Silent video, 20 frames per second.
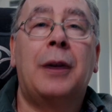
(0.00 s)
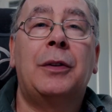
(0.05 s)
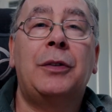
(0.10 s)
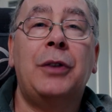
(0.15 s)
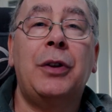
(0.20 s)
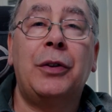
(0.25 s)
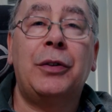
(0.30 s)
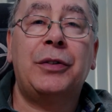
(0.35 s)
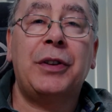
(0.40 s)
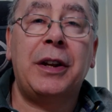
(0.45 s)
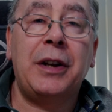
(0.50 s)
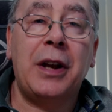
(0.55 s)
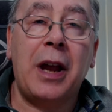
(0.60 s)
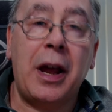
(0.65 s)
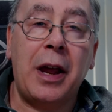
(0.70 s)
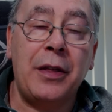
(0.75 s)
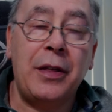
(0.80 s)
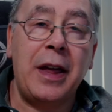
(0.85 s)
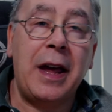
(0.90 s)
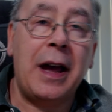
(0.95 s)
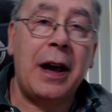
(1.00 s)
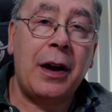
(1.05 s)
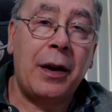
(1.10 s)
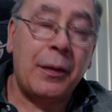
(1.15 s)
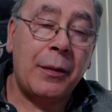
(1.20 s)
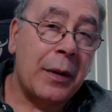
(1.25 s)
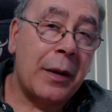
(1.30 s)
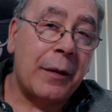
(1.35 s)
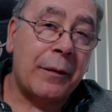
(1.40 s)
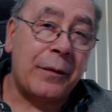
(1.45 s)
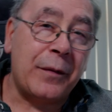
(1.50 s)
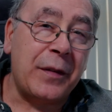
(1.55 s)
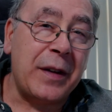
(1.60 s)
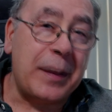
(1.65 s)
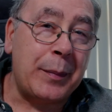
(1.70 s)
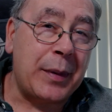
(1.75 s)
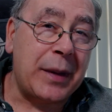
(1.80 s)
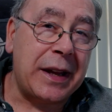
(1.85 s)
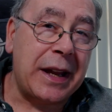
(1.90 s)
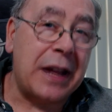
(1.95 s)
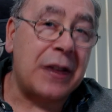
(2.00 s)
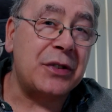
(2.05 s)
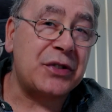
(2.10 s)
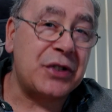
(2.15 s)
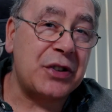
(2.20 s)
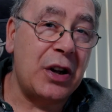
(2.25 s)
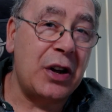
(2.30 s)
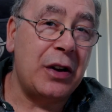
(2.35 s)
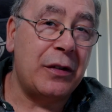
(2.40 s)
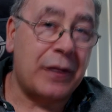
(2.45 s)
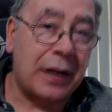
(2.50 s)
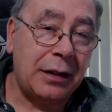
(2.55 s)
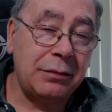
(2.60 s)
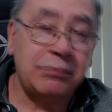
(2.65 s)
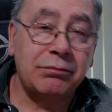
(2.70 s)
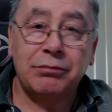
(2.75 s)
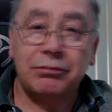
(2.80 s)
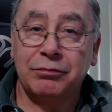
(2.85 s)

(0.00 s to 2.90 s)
using their VPN server